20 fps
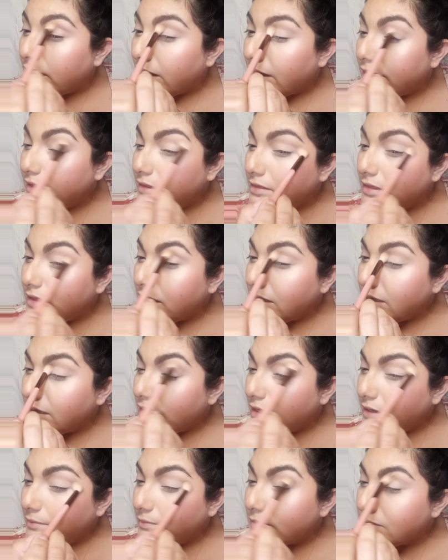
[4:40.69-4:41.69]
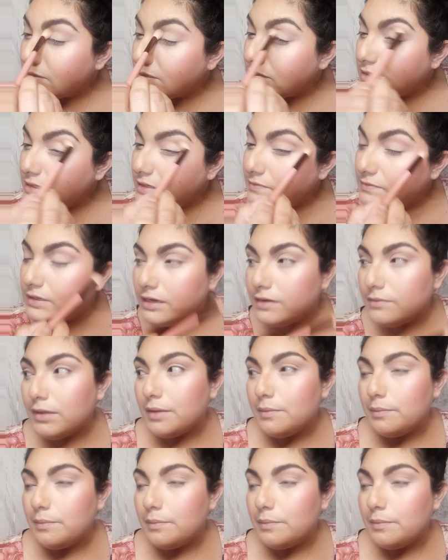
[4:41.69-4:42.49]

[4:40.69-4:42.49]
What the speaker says: I think I received it in my